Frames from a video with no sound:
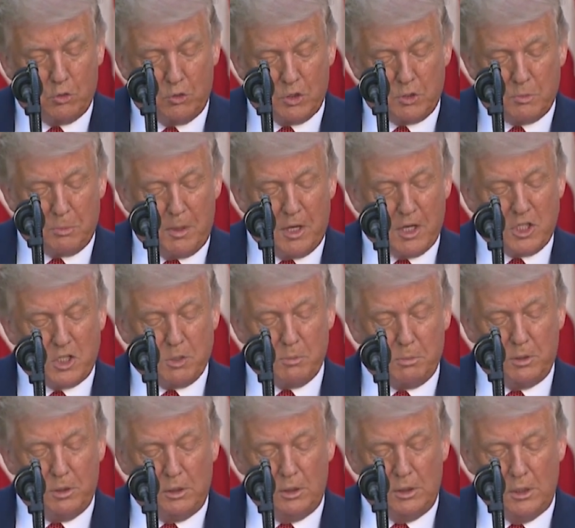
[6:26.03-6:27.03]
even
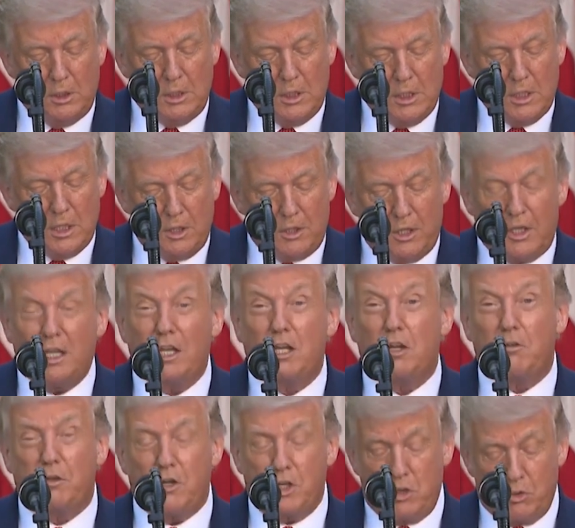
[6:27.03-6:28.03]
maybe more intense
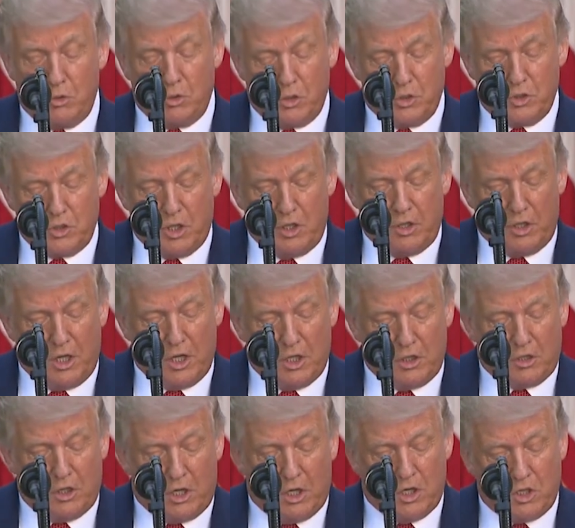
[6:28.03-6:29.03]
after the new
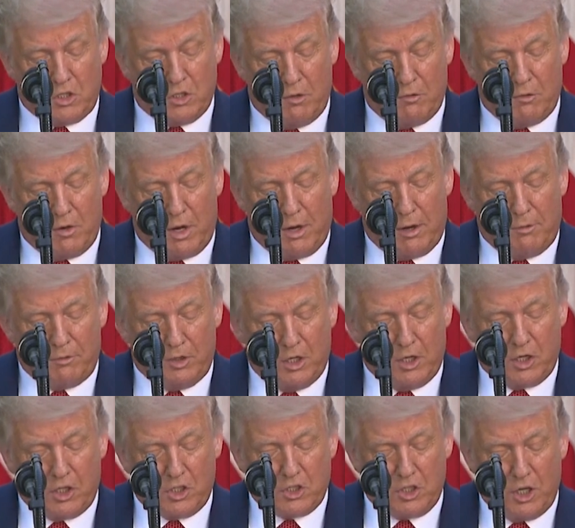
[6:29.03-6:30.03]
administration
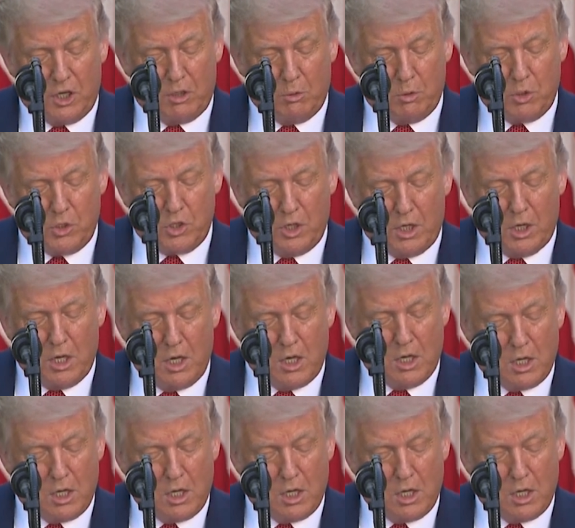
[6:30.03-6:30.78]
in the U.S.